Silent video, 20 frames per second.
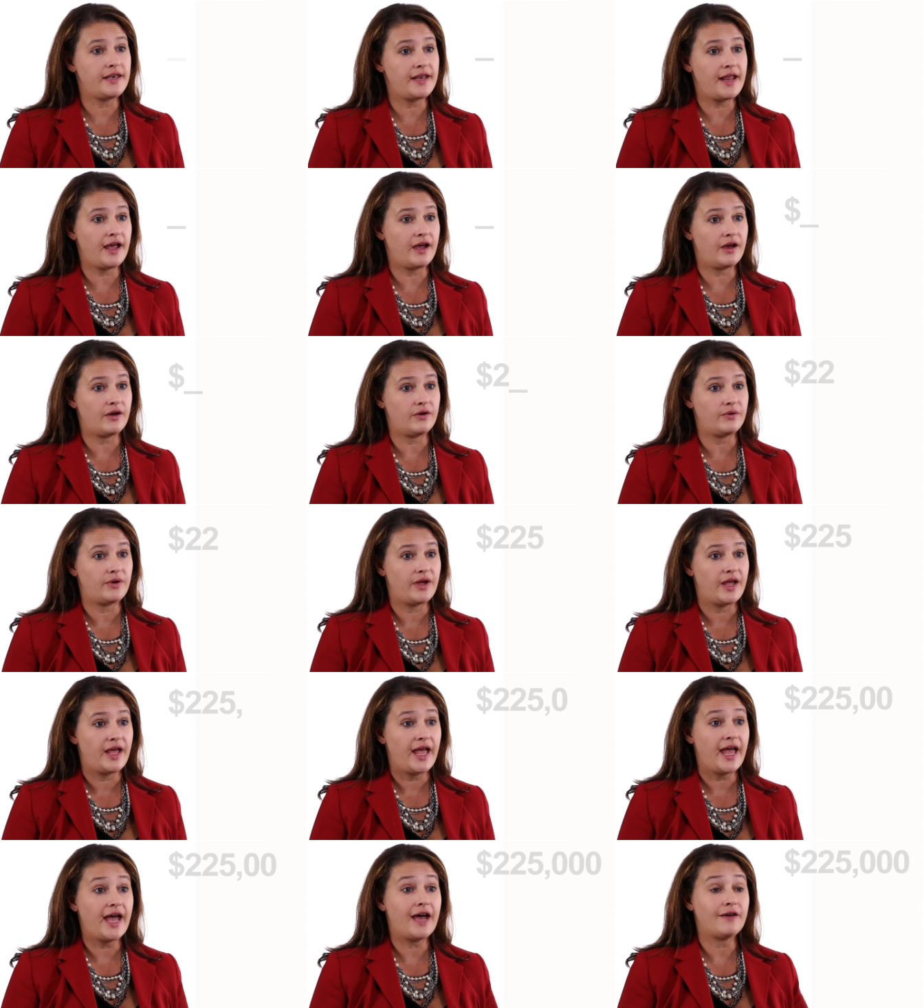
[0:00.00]
And
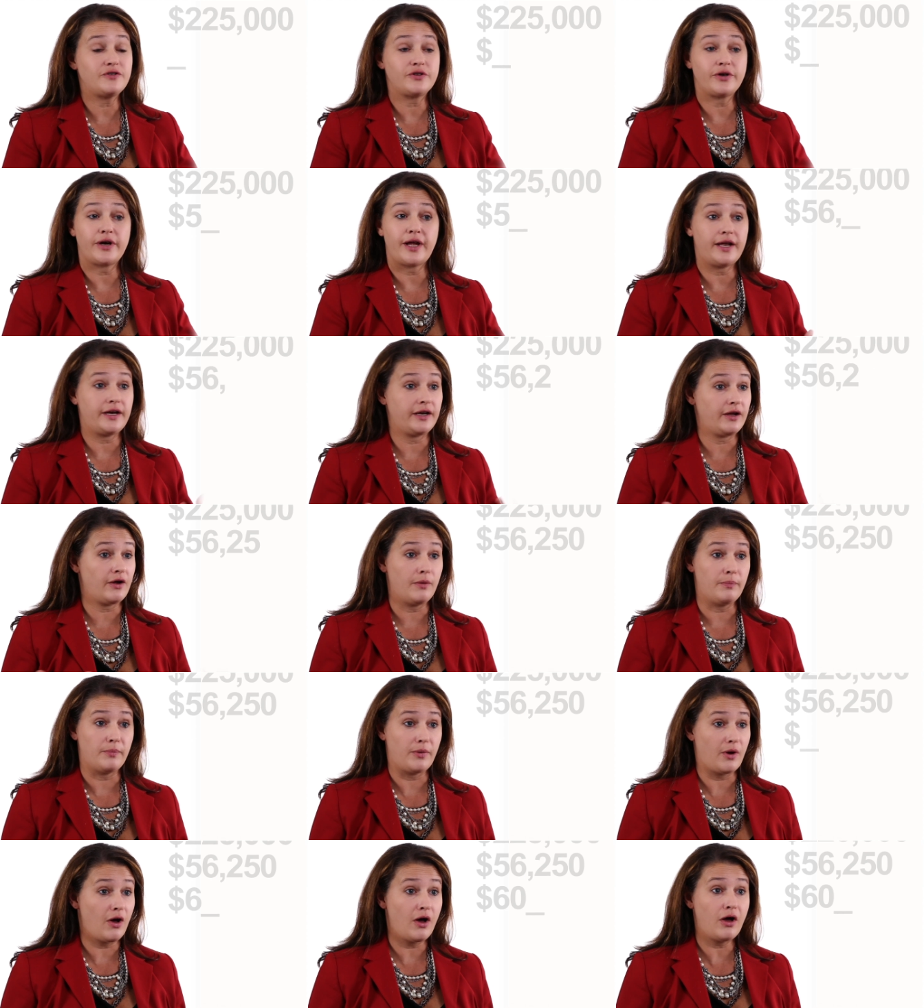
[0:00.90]
now, after
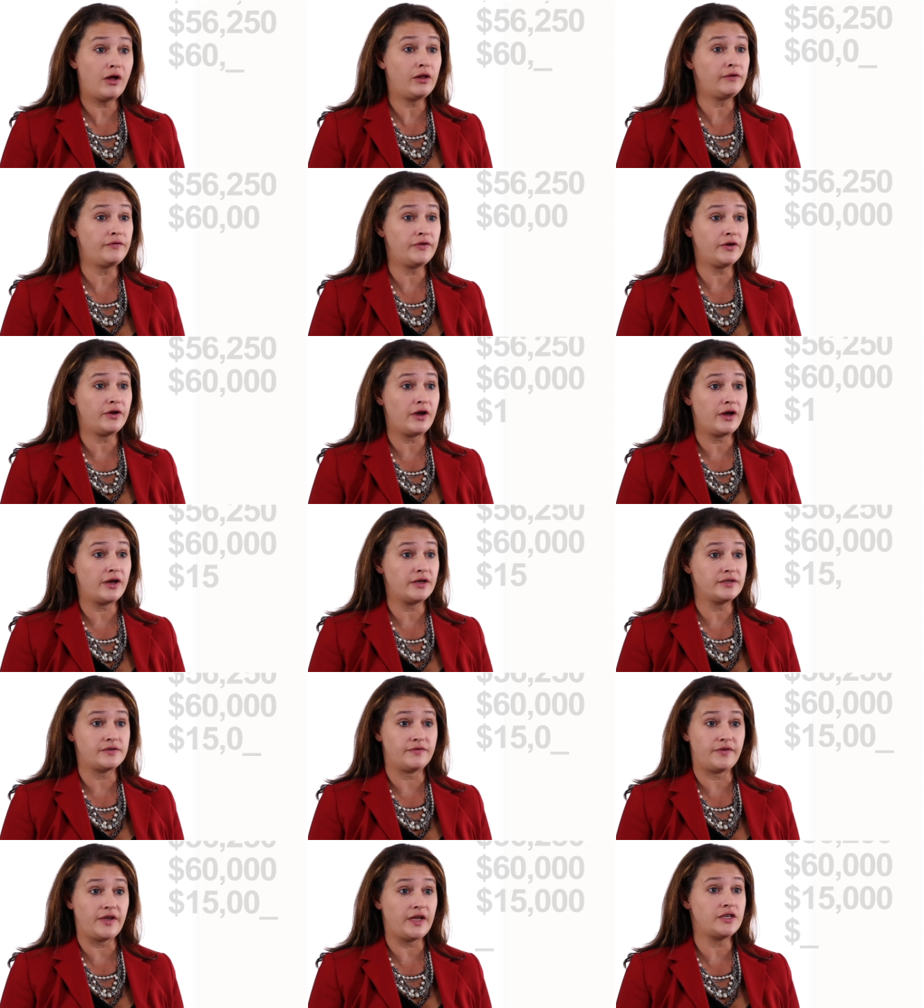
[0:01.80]
adding up all of the
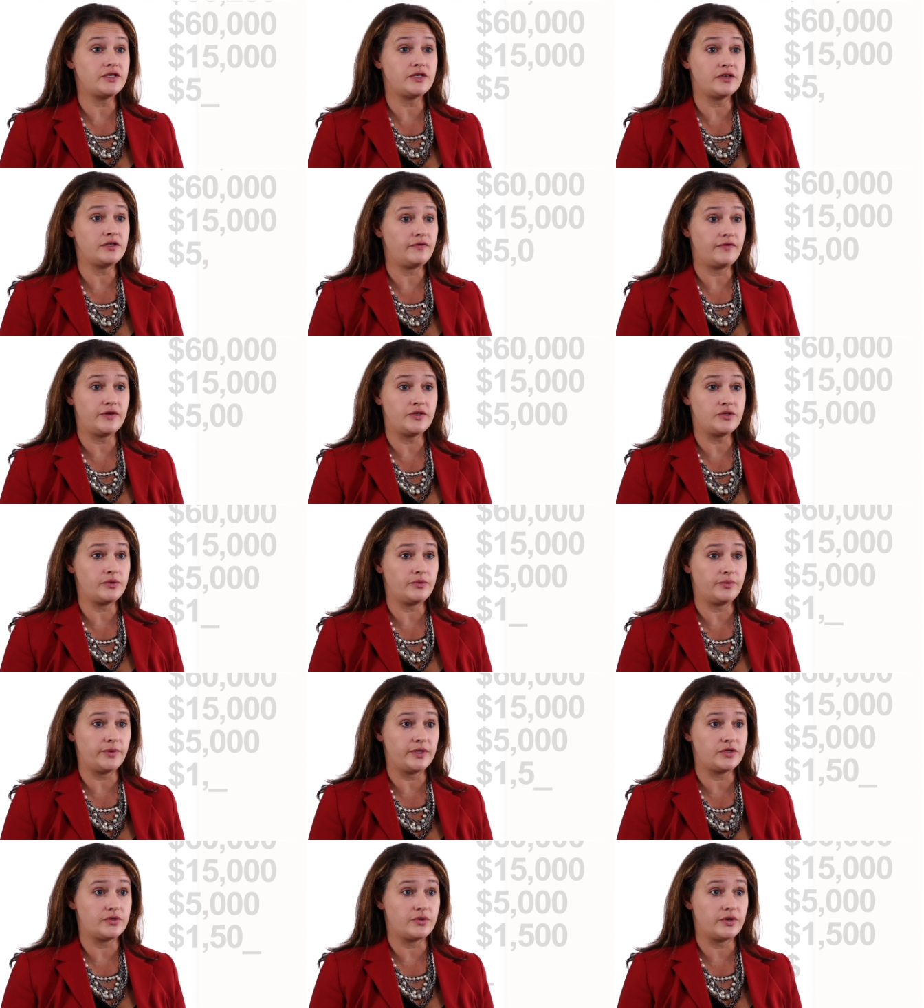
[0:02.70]
costs of each
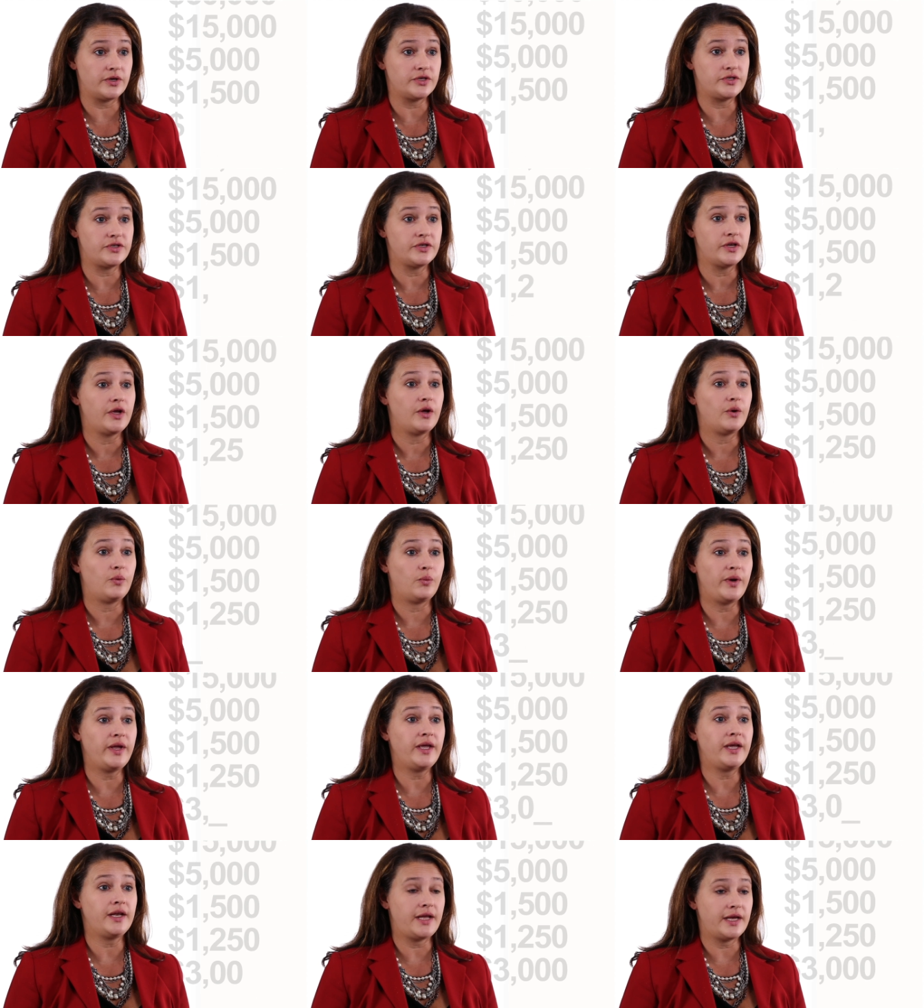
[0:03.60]
individual resource,
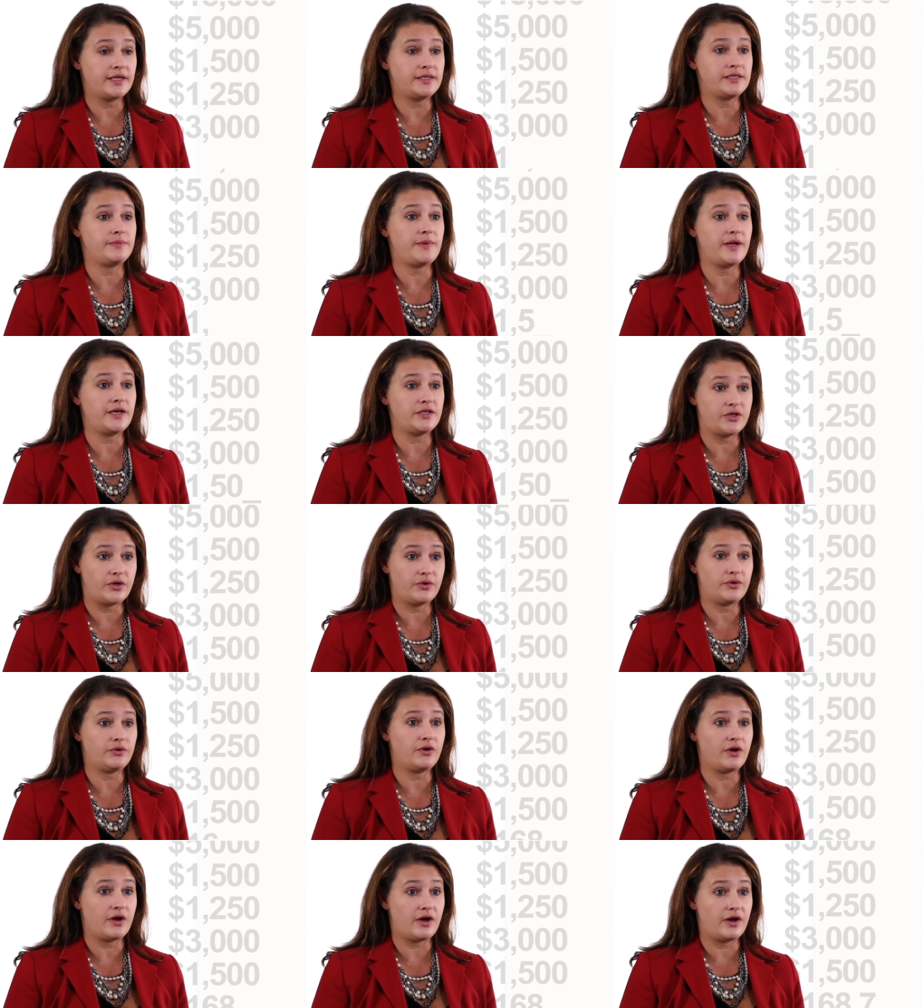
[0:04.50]
we can estimate
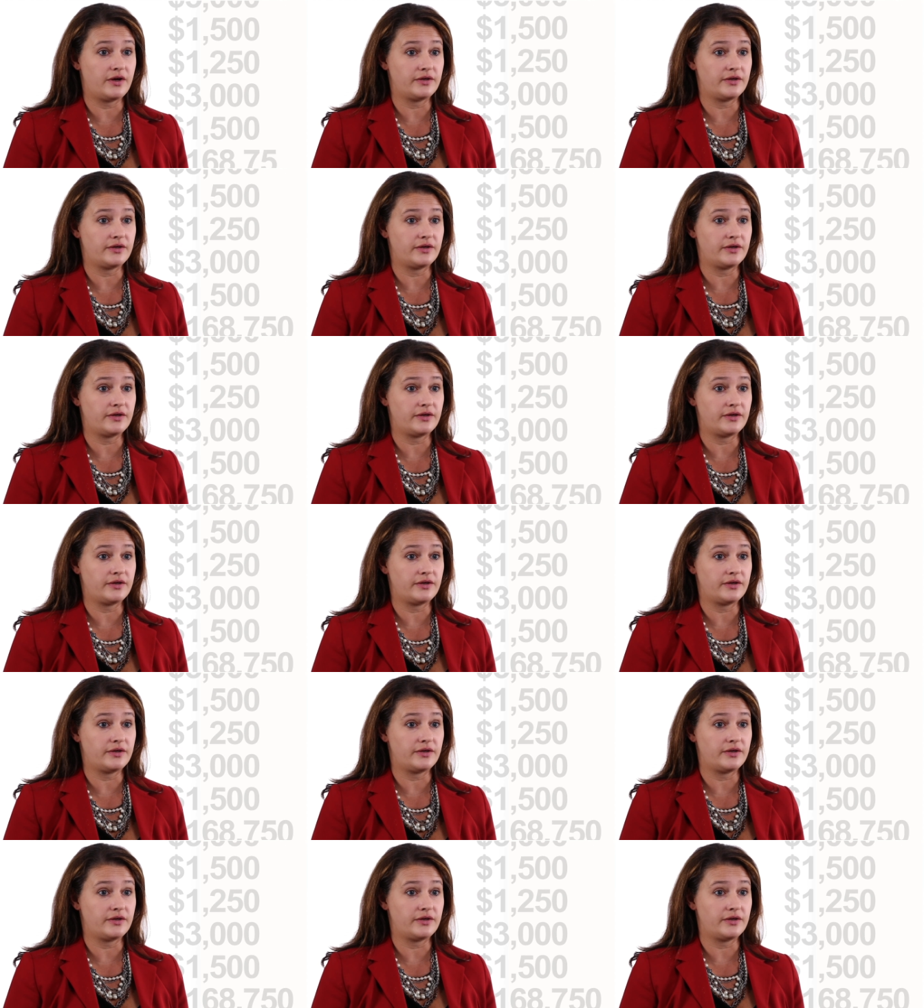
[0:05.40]
total